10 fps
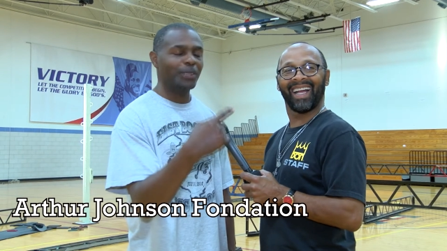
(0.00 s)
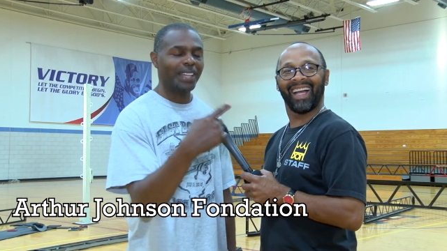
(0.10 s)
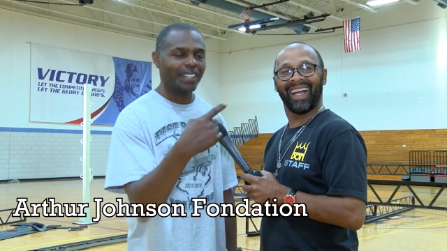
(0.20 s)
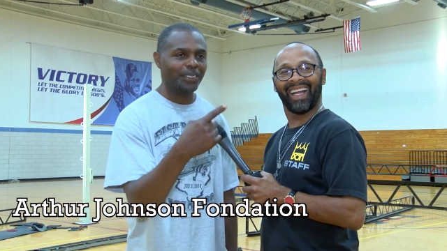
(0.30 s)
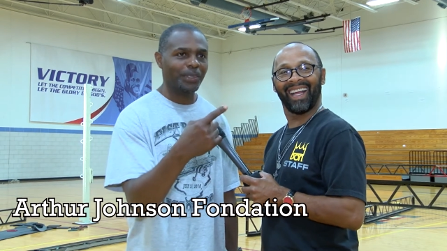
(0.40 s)
Speaker 1: we, got
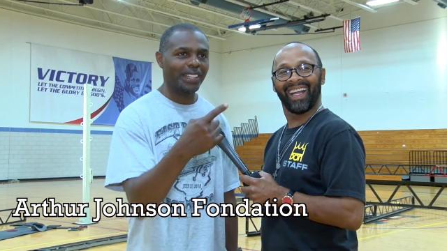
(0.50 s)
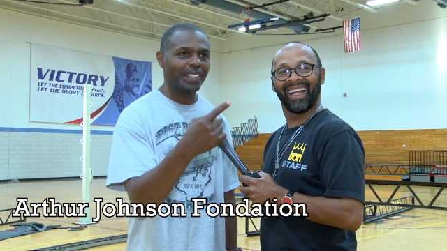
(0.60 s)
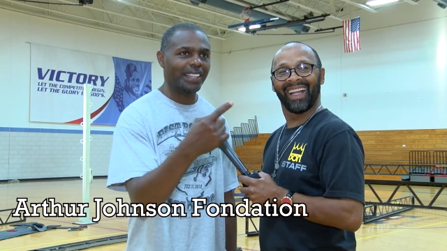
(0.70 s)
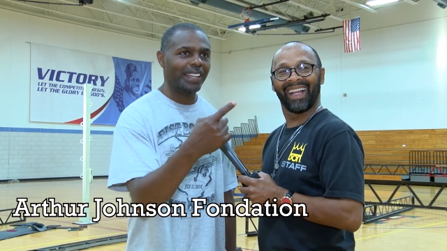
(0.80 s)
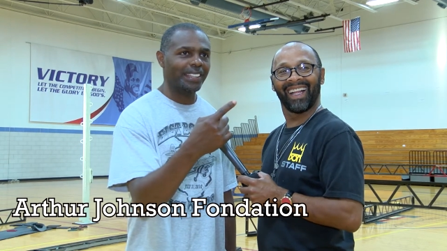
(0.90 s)
a we got a
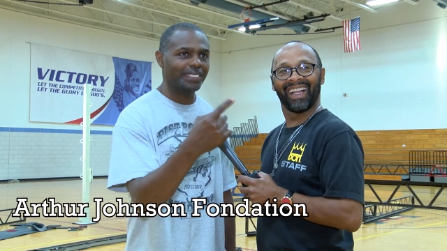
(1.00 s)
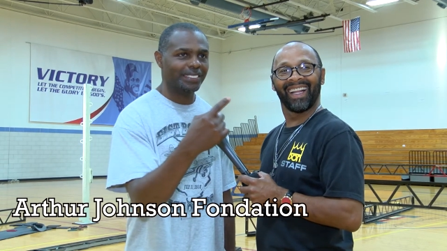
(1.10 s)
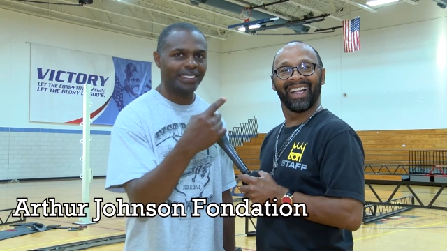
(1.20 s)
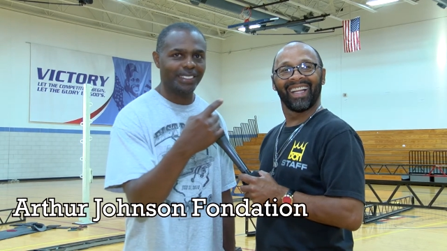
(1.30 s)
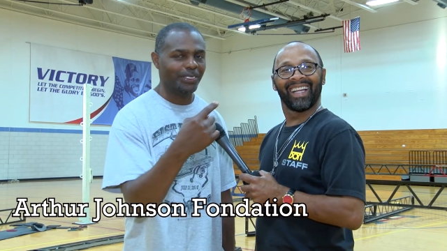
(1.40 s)
gang.
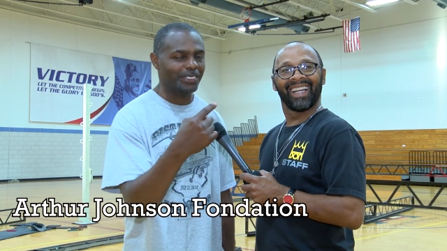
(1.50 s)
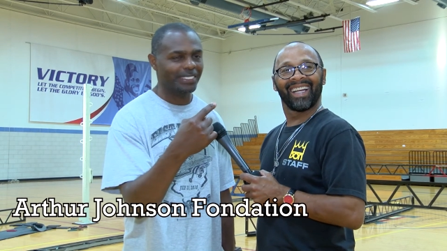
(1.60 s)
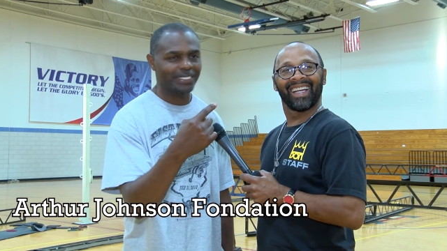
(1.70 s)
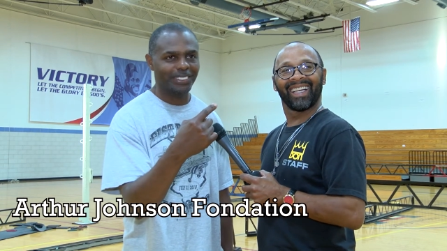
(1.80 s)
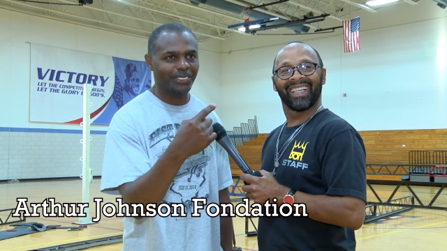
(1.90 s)
She oh she
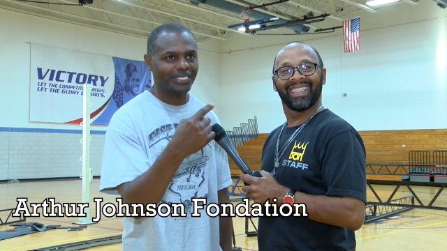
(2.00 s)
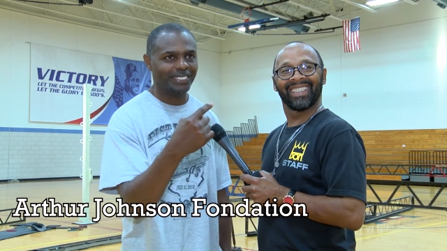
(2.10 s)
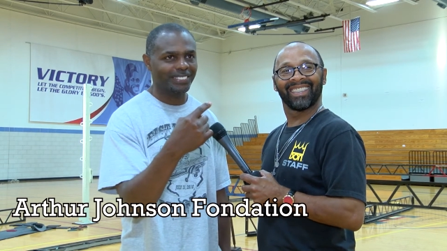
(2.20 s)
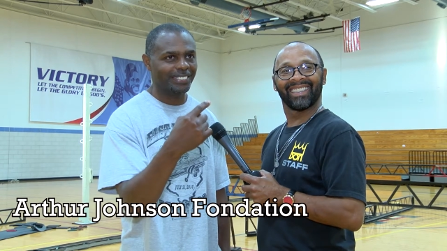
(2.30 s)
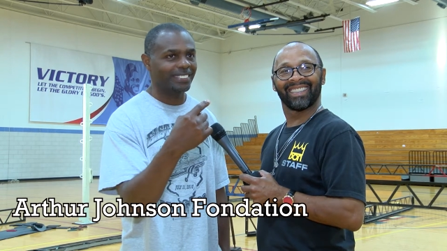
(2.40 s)
she don't she,
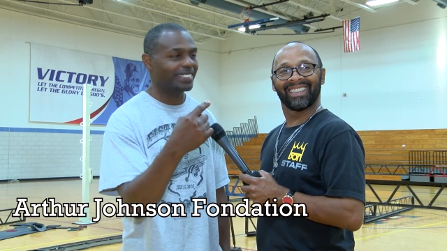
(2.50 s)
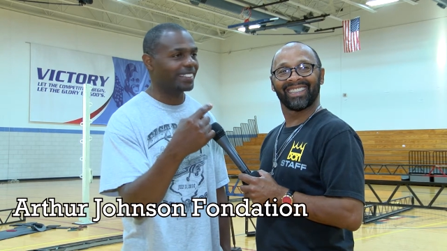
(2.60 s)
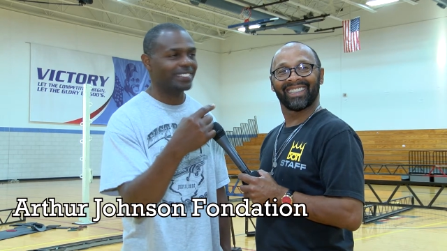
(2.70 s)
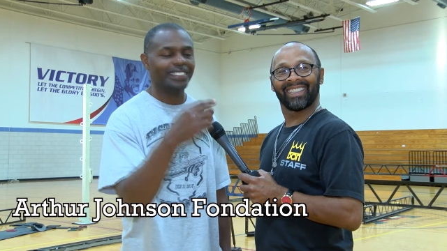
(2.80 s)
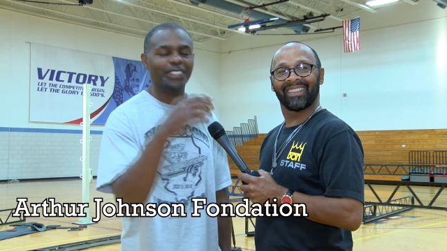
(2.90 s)
she doesn't like.
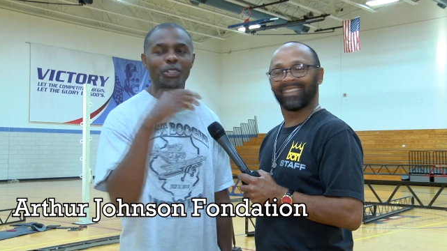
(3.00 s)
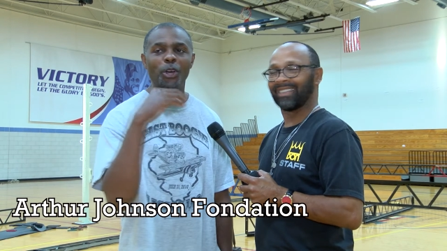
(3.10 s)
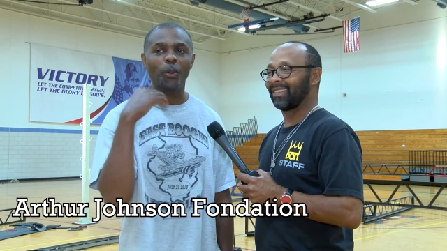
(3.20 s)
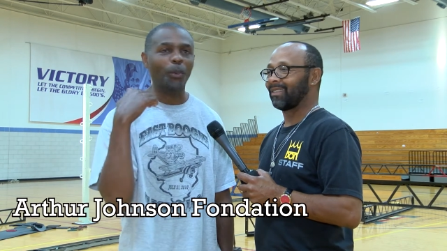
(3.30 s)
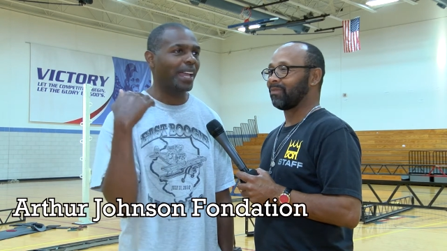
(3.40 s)
She said
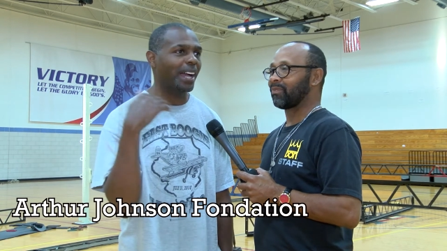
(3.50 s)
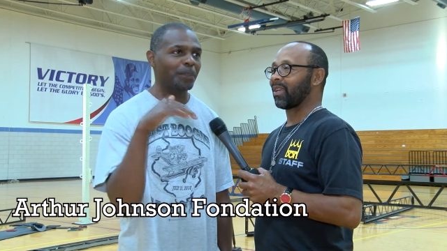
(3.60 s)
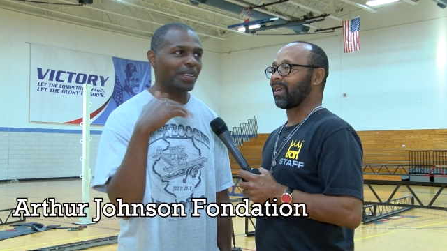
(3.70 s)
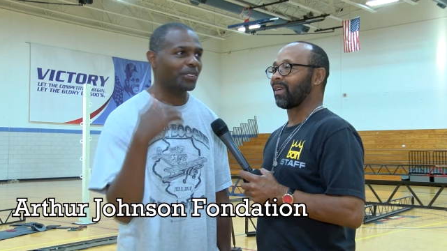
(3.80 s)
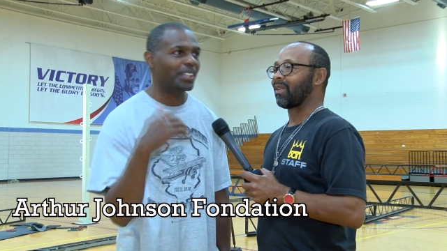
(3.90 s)
no way, I'm
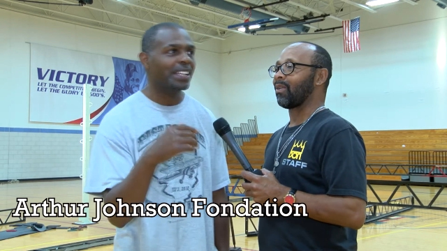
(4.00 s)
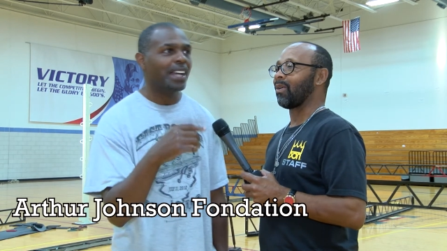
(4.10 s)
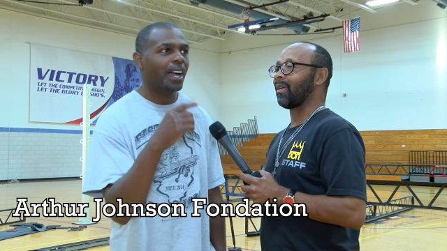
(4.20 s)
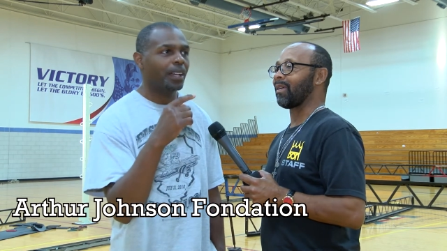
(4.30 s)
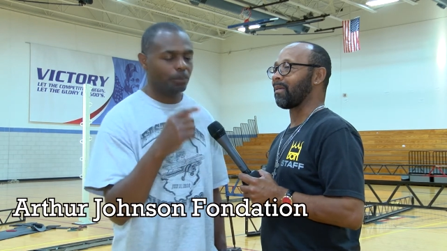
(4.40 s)
not doing it.
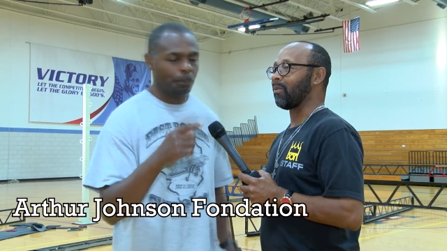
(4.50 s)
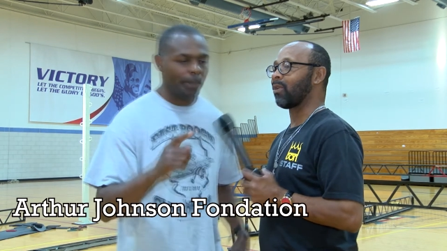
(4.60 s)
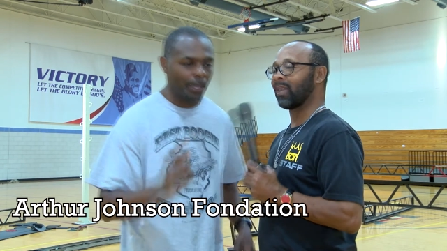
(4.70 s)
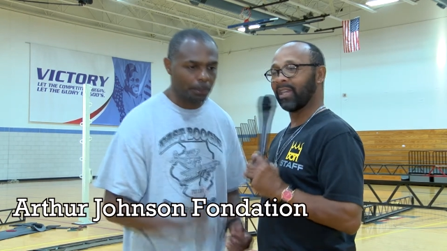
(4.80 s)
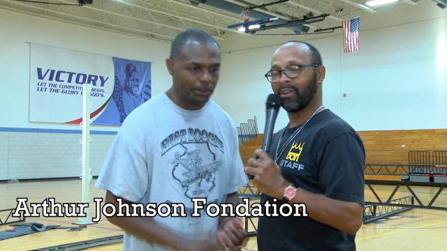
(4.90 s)
Well, we
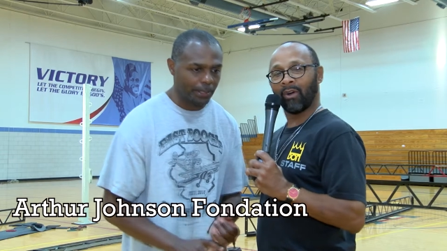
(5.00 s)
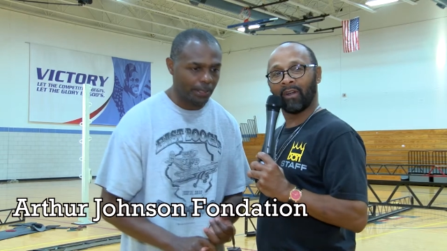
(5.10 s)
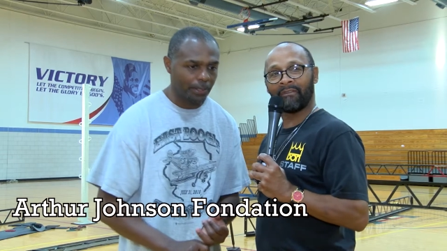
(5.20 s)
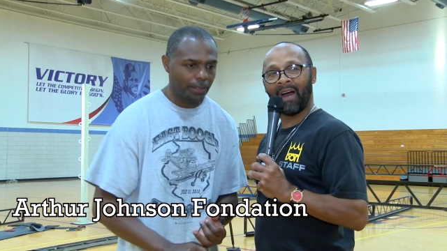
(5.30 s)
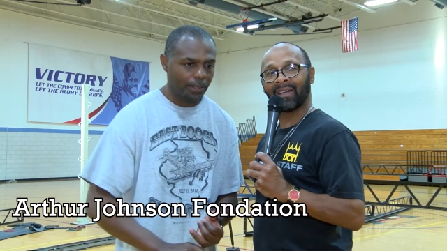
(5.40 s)
gotta get
Speaker 2: her on
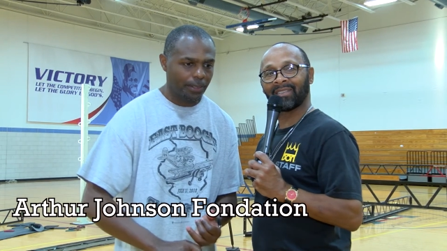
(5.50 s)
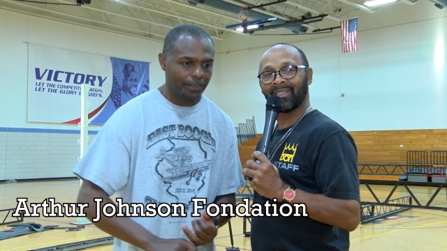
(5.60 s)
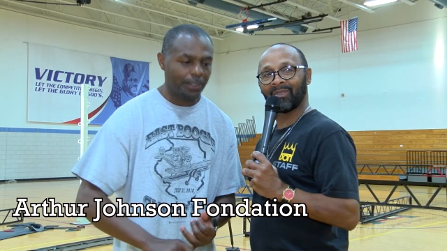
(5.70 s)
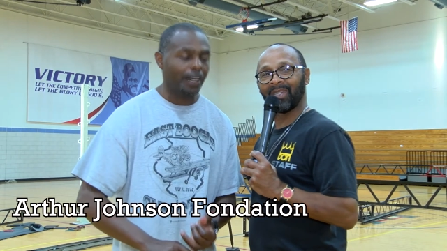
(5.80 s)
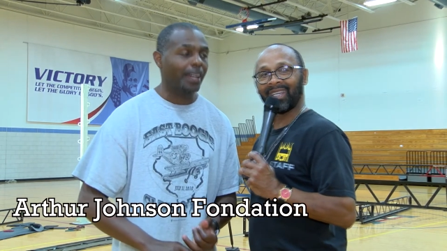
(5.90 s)
Fox this
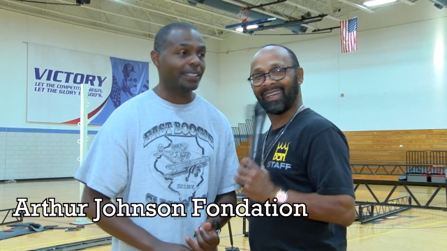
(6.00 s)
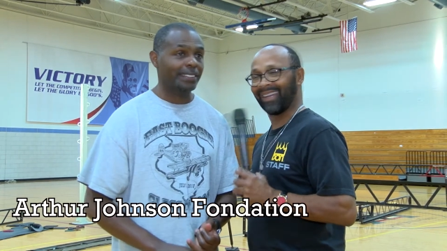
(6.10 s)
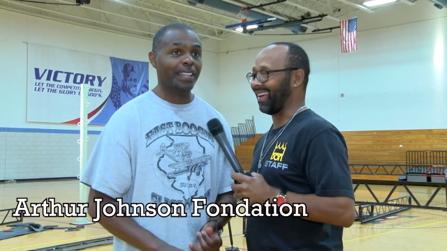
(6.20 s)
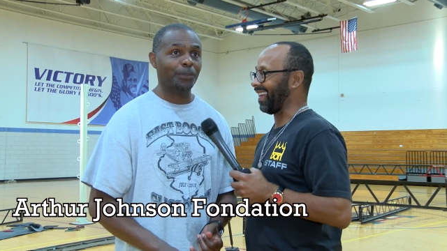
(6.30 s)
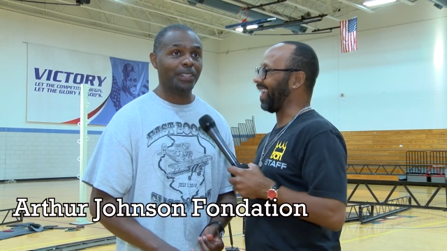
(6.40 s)
weekend.
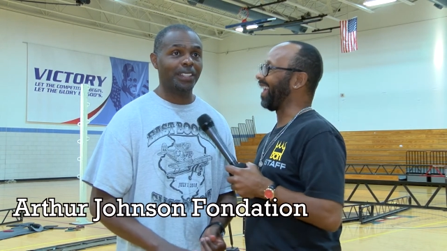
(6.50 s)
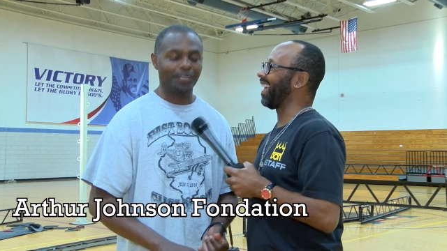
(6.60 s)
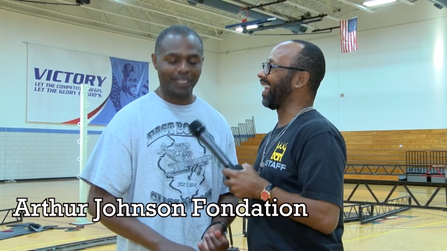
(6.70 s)
Exactly, we'll get on